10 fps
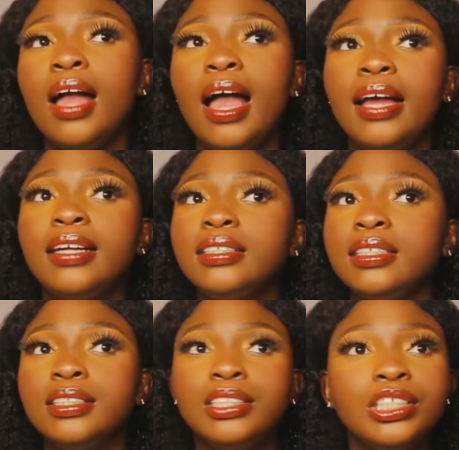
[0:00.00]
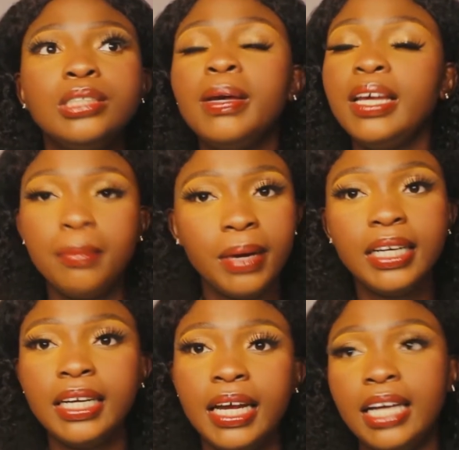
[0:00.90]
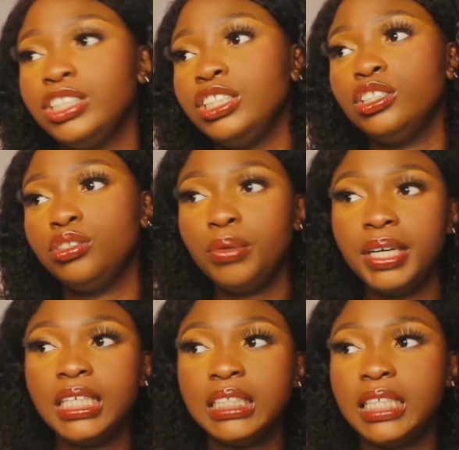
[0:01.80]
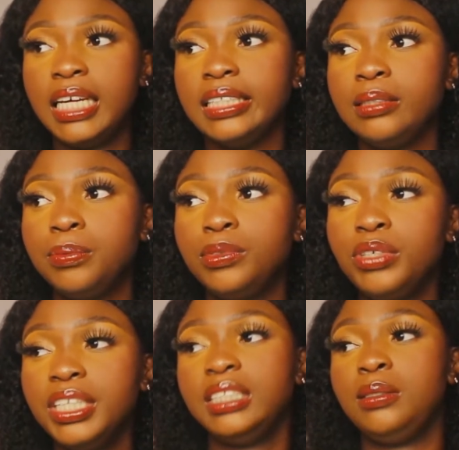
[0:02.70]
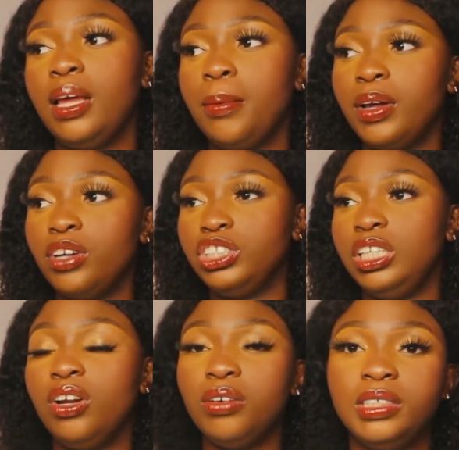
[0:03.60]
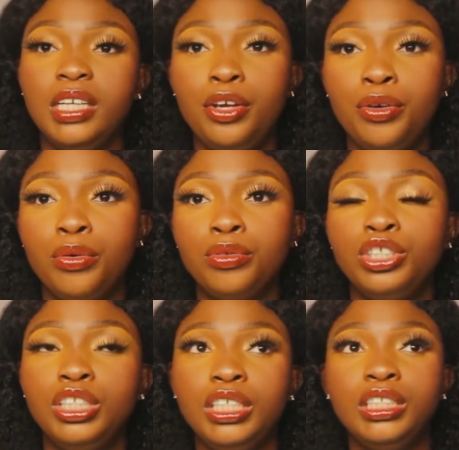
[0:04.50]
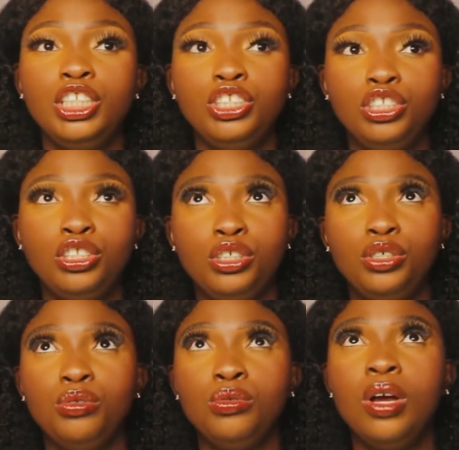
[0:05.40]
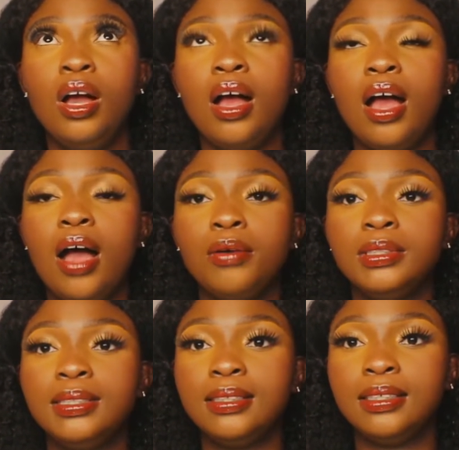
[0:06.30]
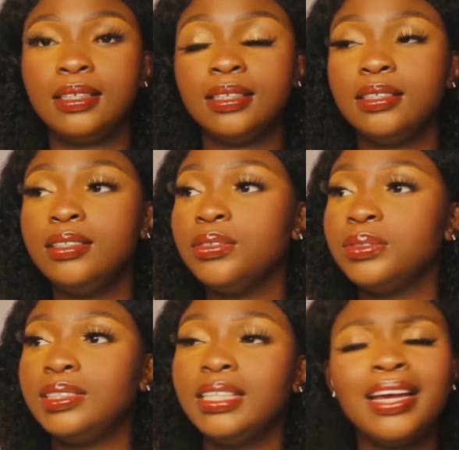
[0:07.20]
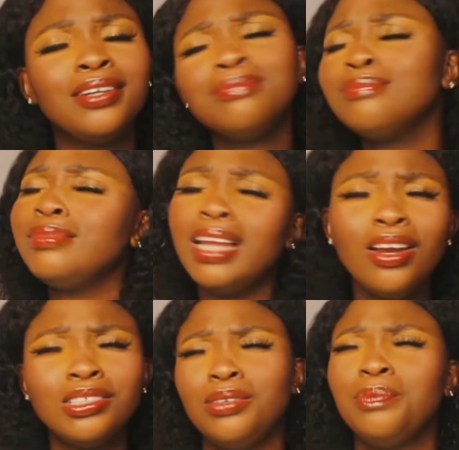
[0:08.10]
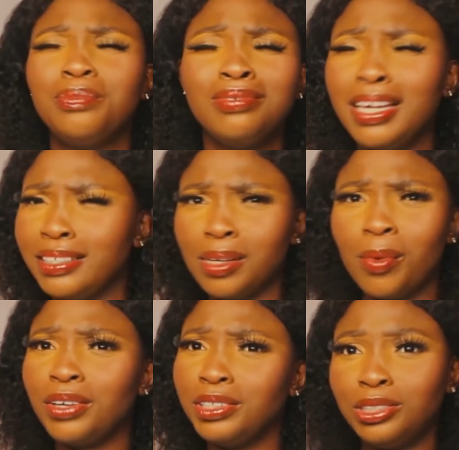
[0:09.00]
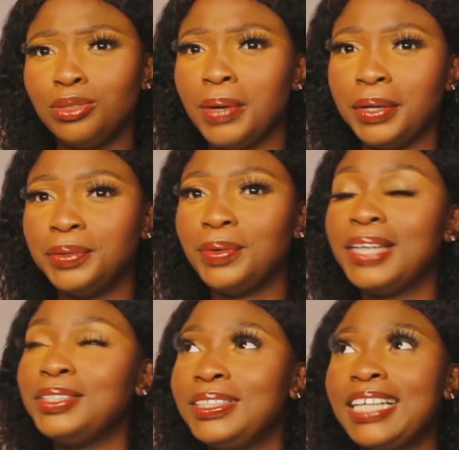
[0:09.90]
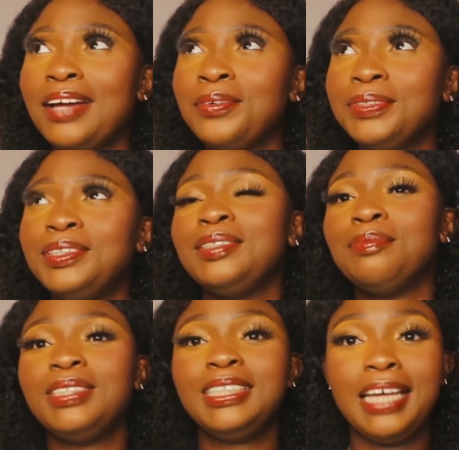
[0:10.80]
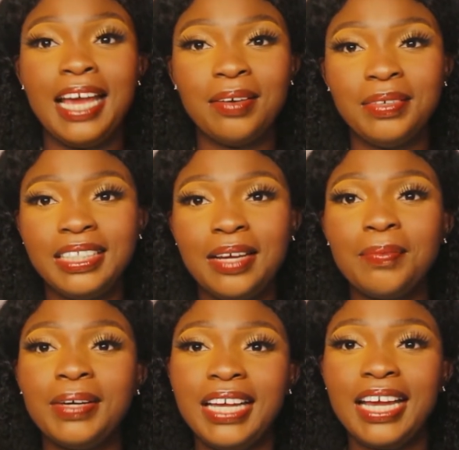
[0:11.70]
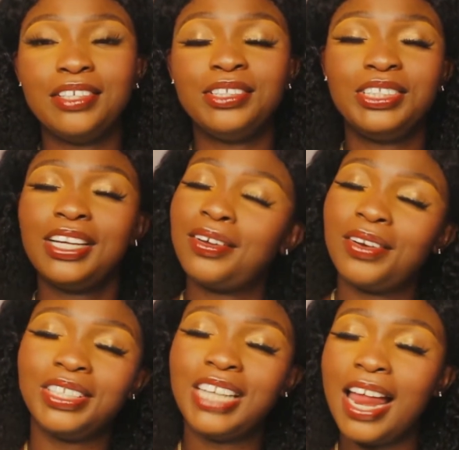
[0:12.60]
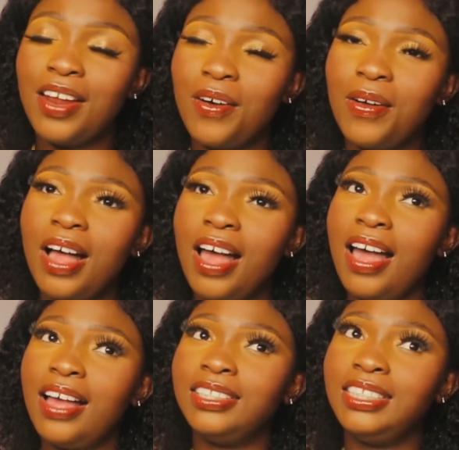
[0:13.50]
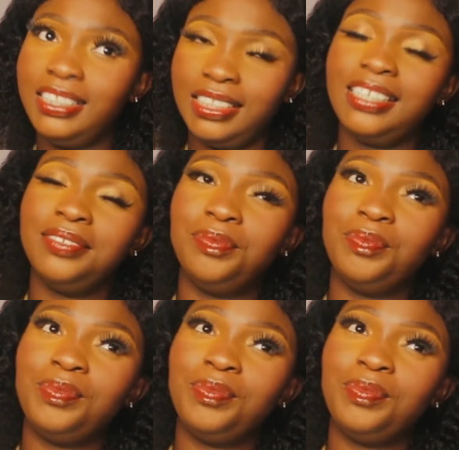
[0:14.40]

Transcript: and she's making money and she's doing these things, doing this thing because she loves it, you know. She teaches you how to, you know, stay in a lot of things about YouTube. I don't know, I just cannot say everything, but yeah, you should check out her channel. She's good.